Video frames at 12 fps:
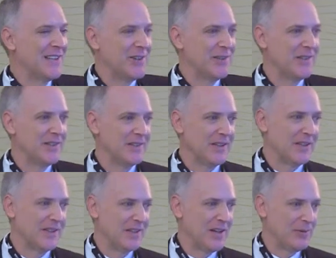I know that
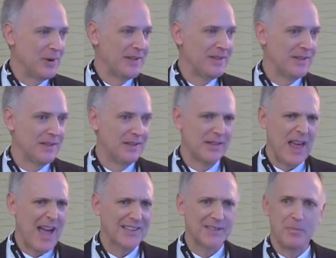uh, I read the
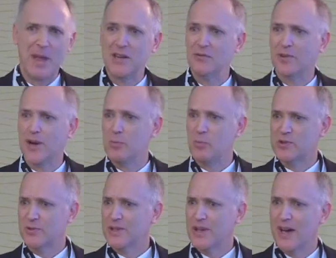last mainframe
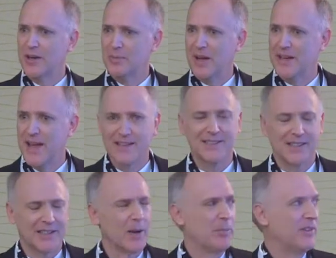was retired by
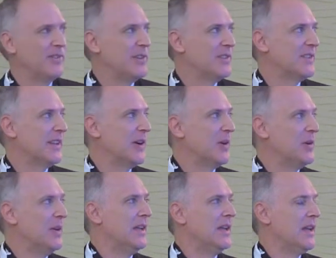NASA a couple of years ago.